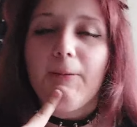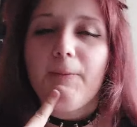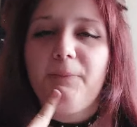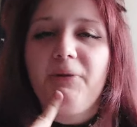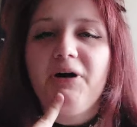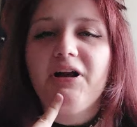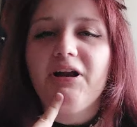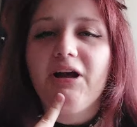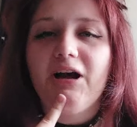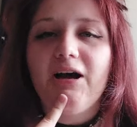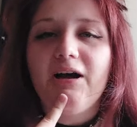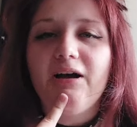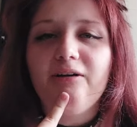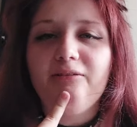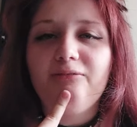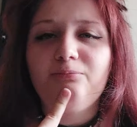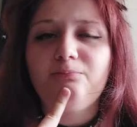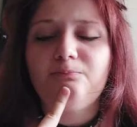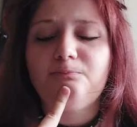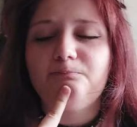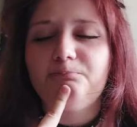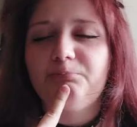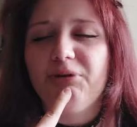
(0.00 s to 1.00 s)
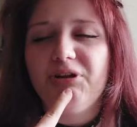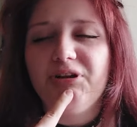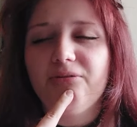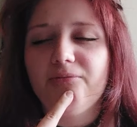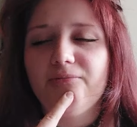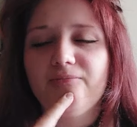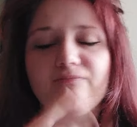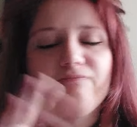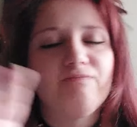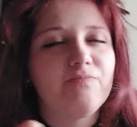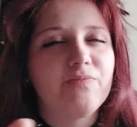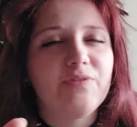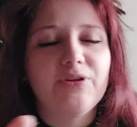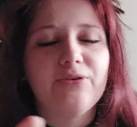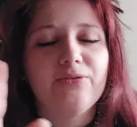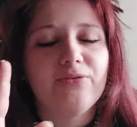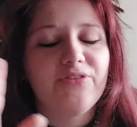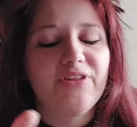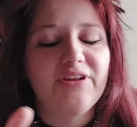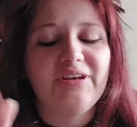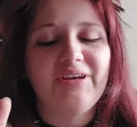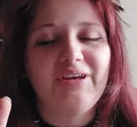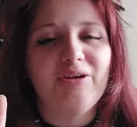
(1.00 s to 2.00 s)
But I've been
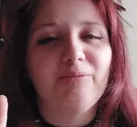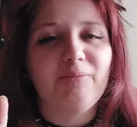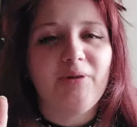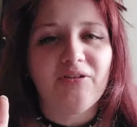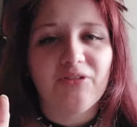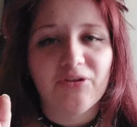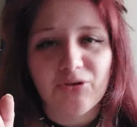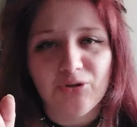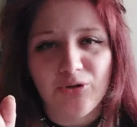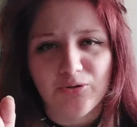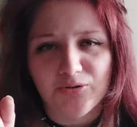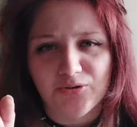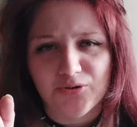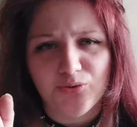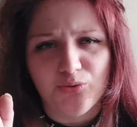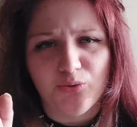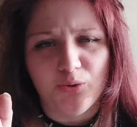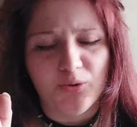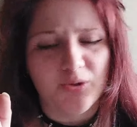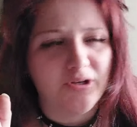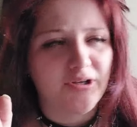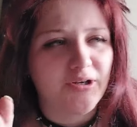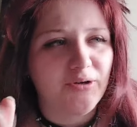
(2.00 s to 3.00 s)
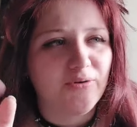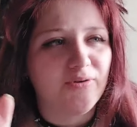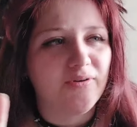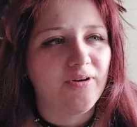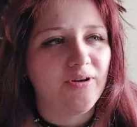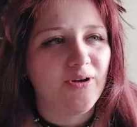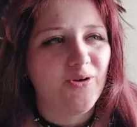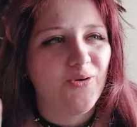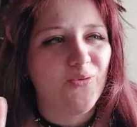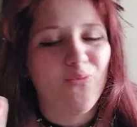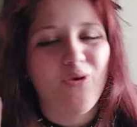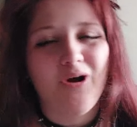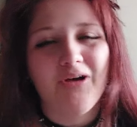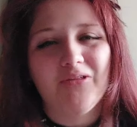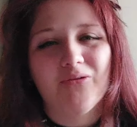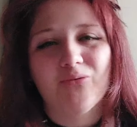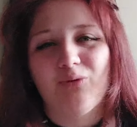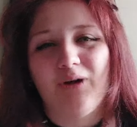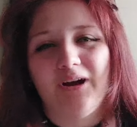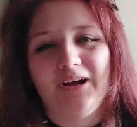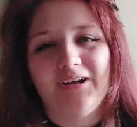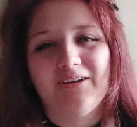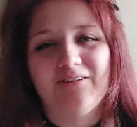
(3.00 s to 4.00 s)
thinking about the culture war and why the
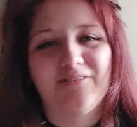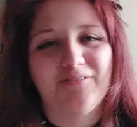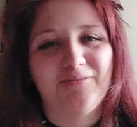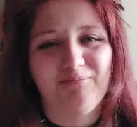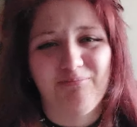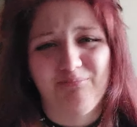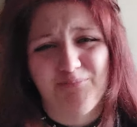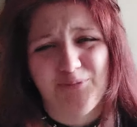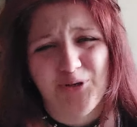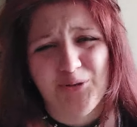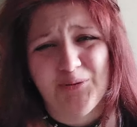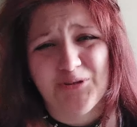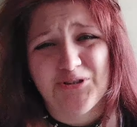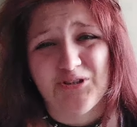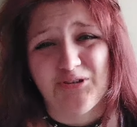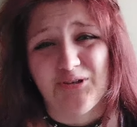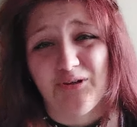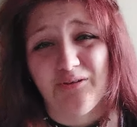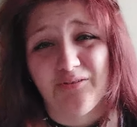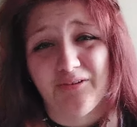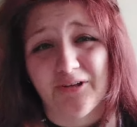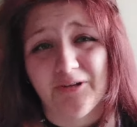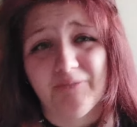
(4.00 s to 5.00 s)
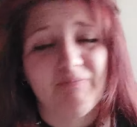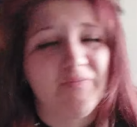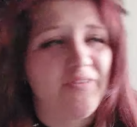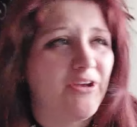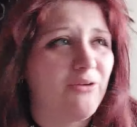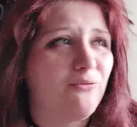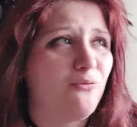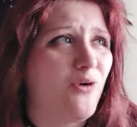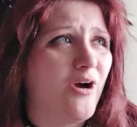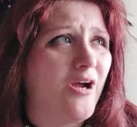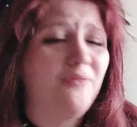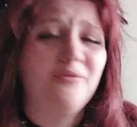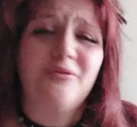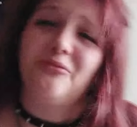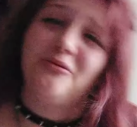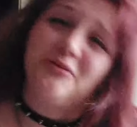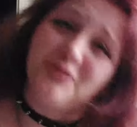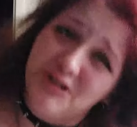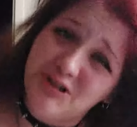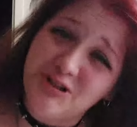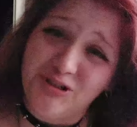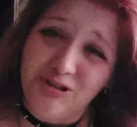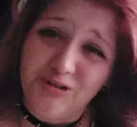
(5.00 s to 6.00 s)
right is pretty much losing, and why we
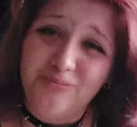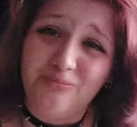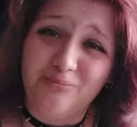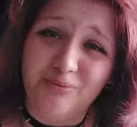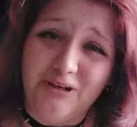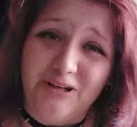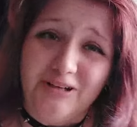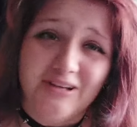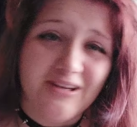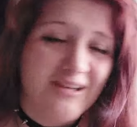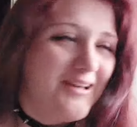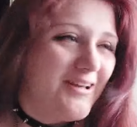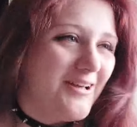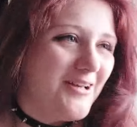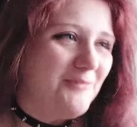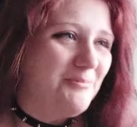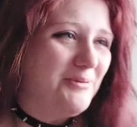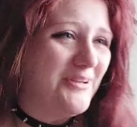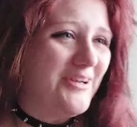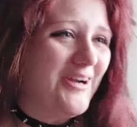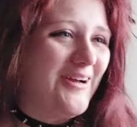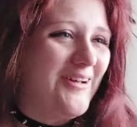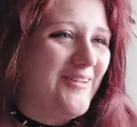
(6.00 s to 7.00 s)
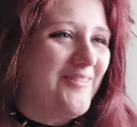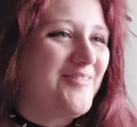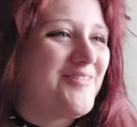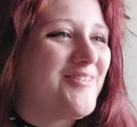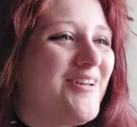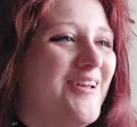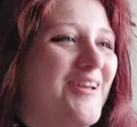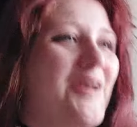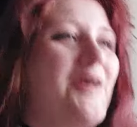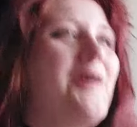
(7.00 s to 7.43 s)
really shouldn't be, because